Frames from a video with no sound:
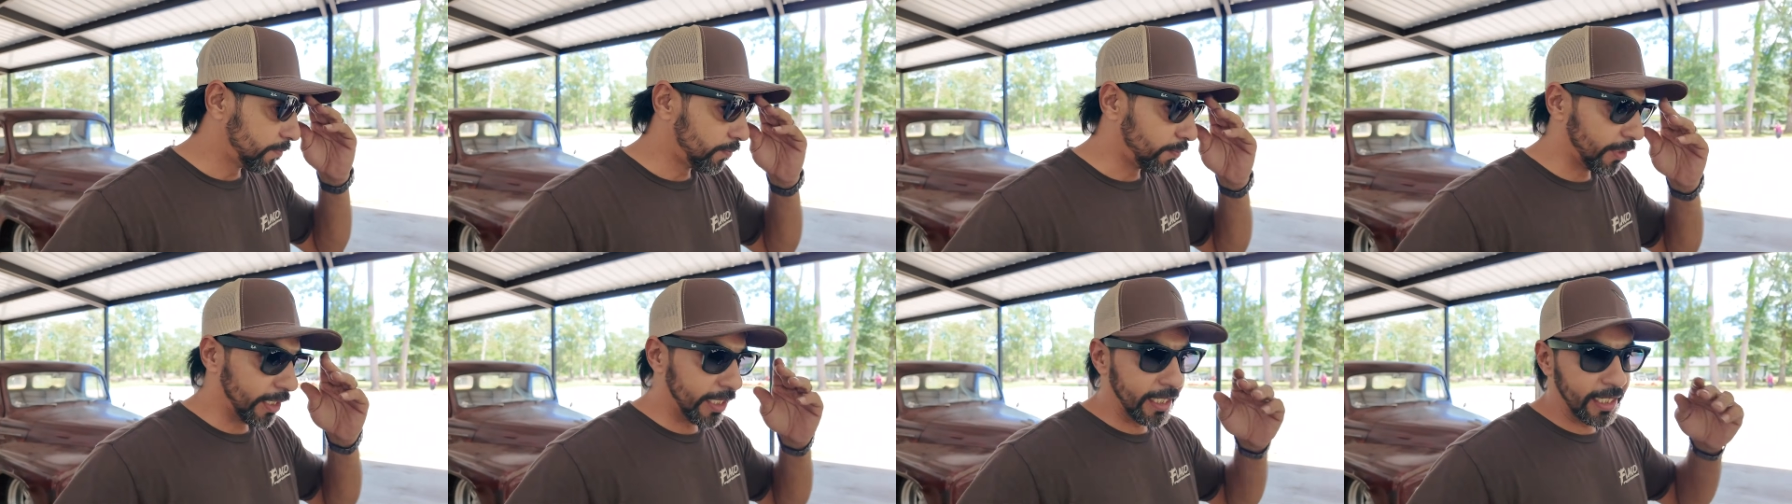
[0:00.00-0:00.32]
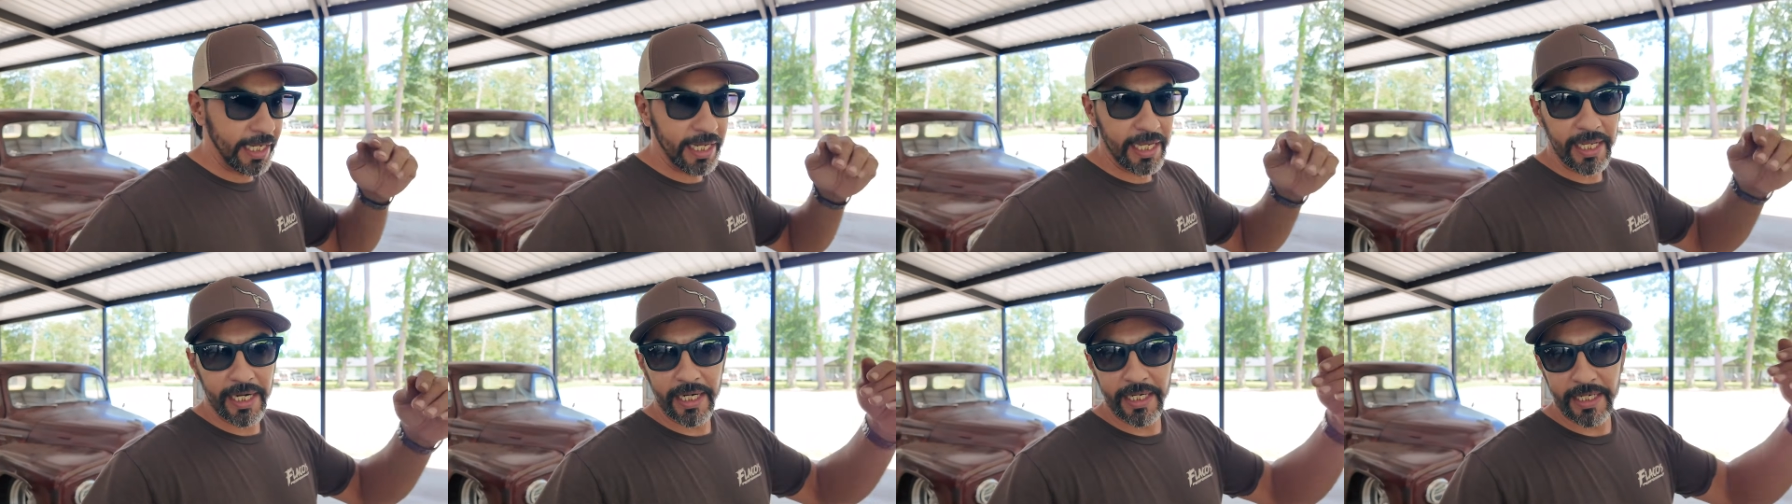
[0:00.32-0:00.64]
Went
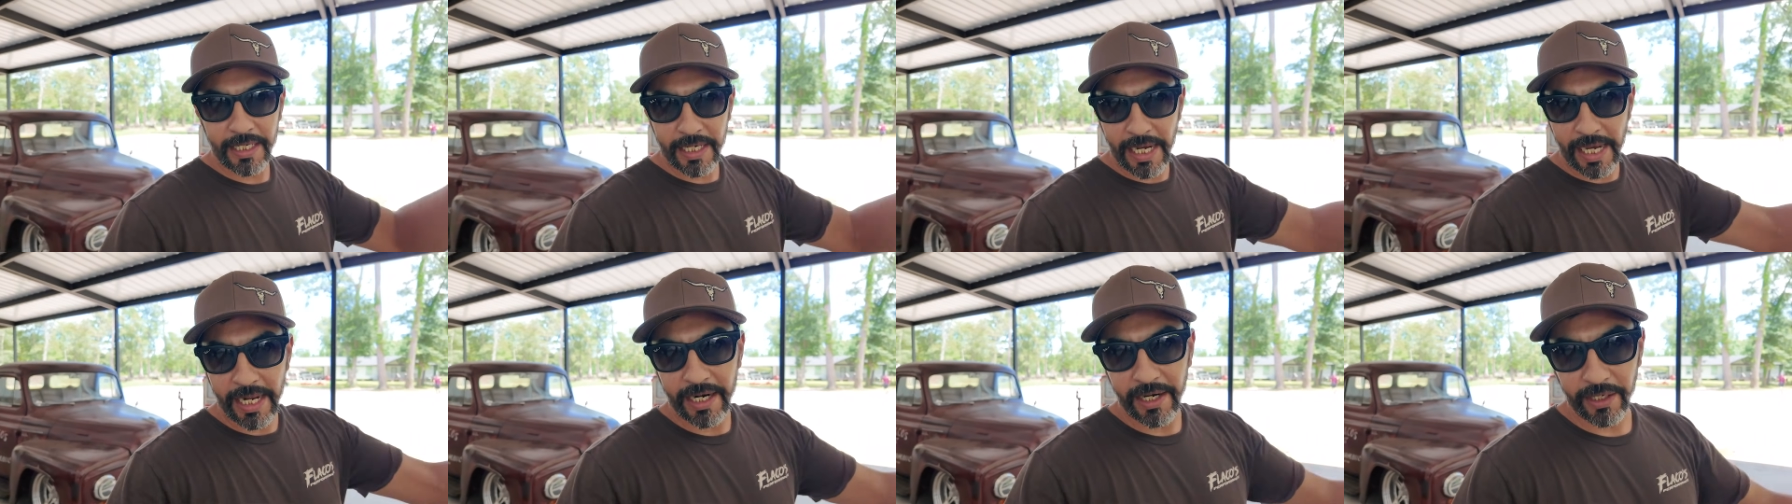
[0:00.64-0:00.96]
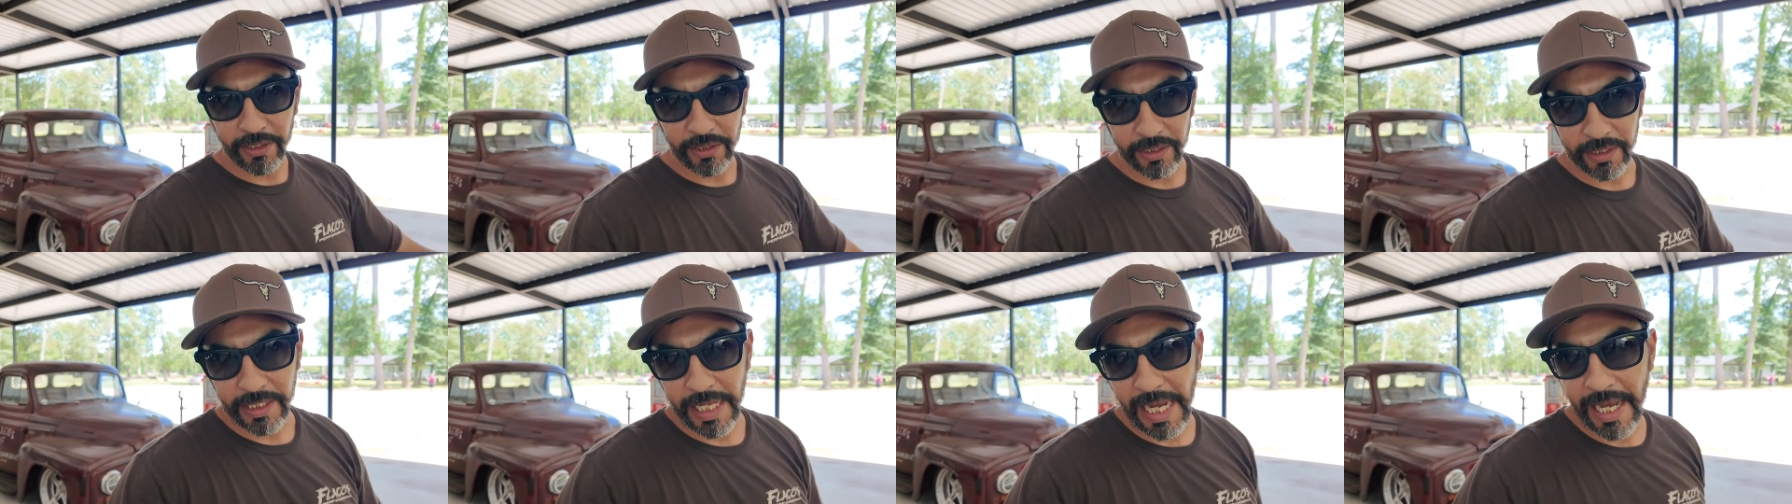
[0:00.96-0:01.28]
ahead and got it
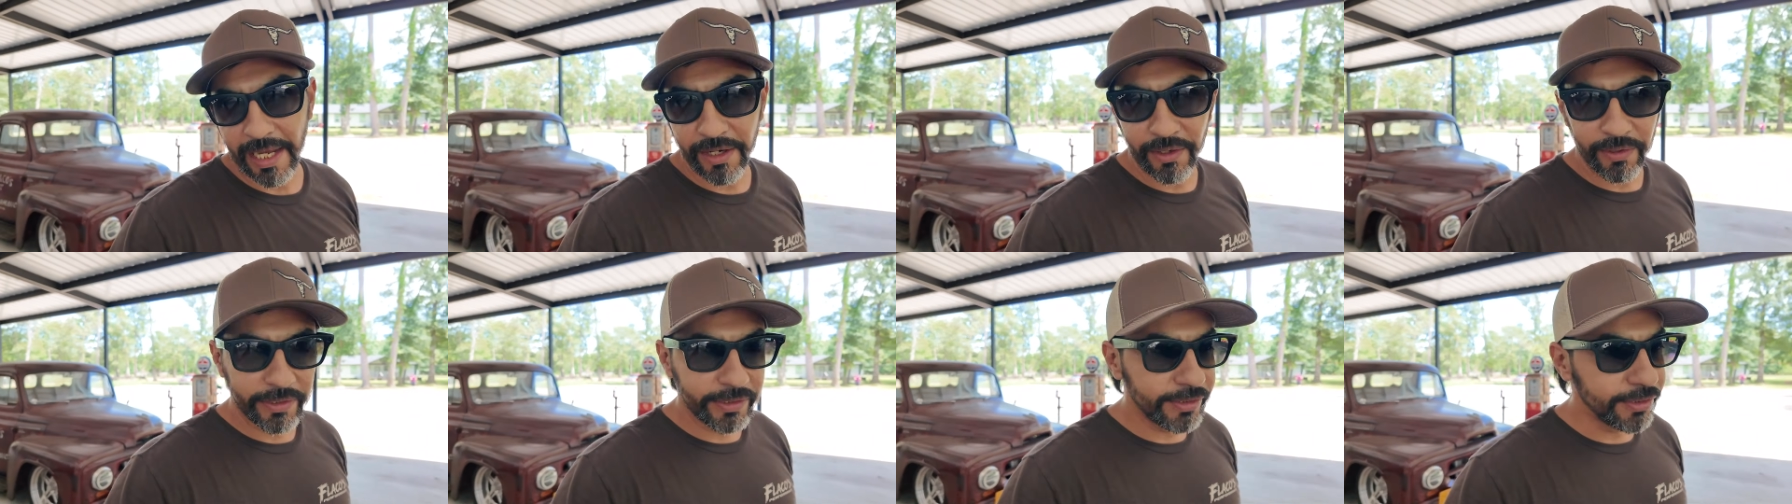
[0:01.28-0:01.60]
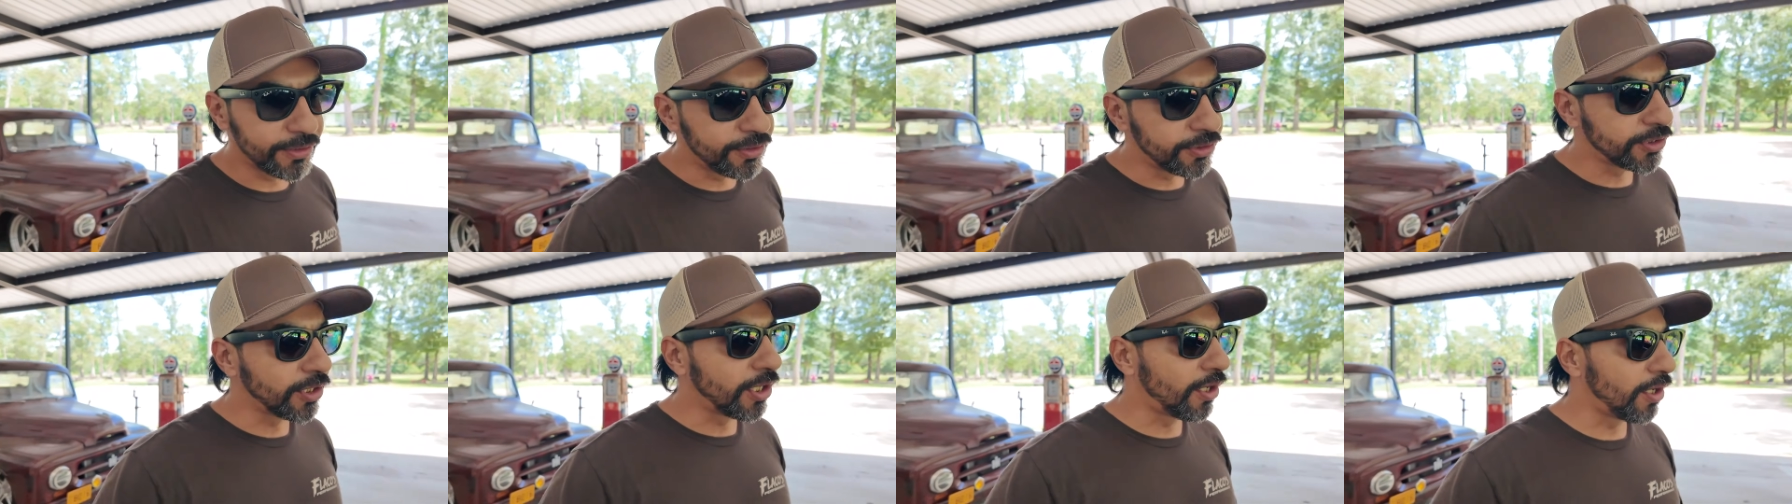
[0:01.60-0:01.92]
on the dyno, as you
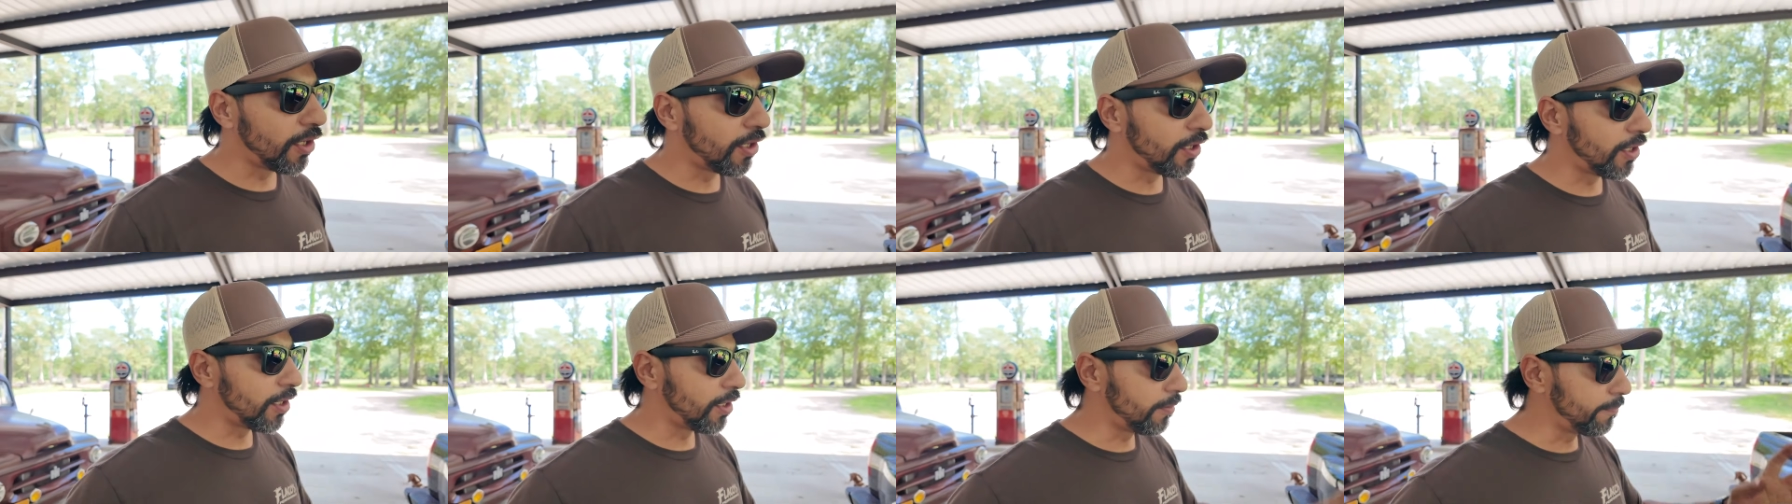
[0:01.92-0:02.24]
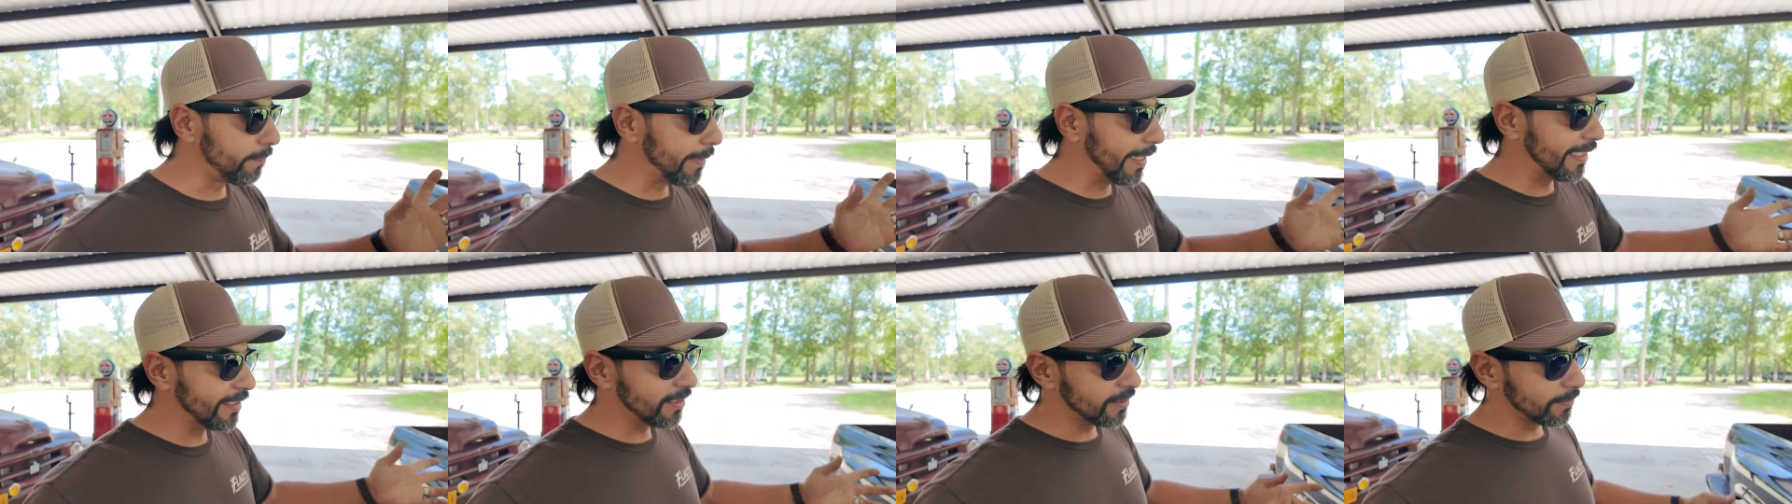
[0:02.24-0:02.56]
saw.
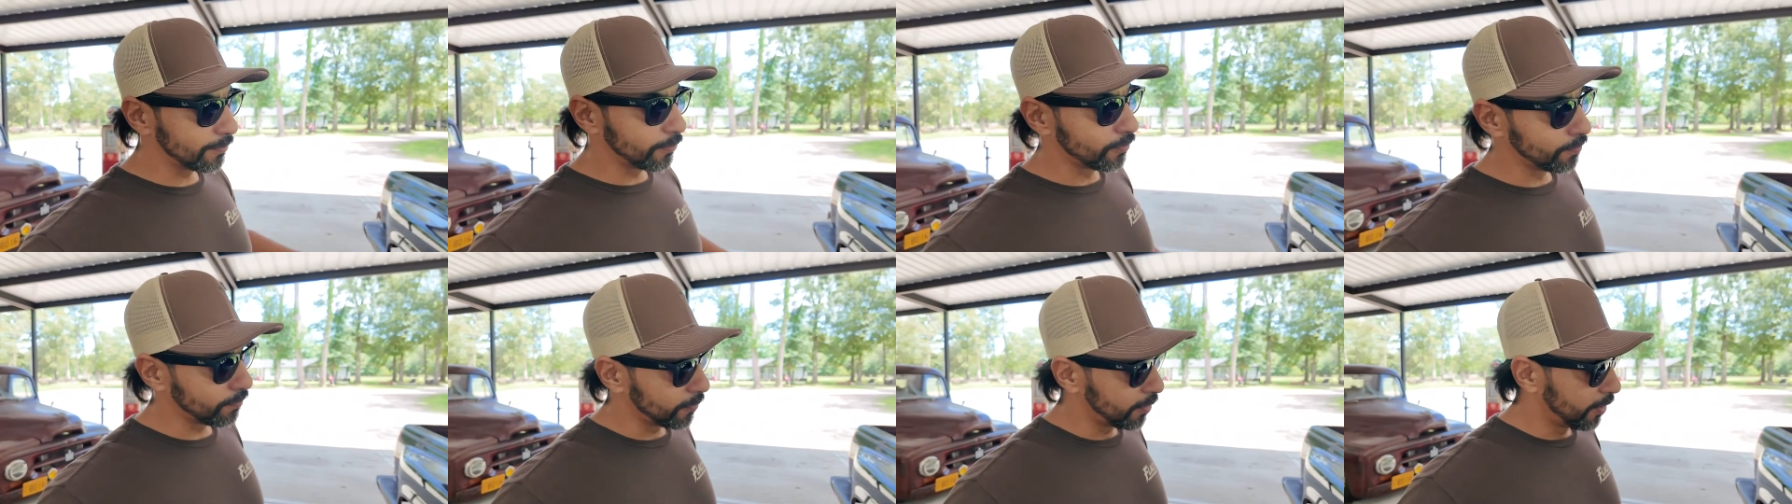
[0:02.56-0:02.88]
Made some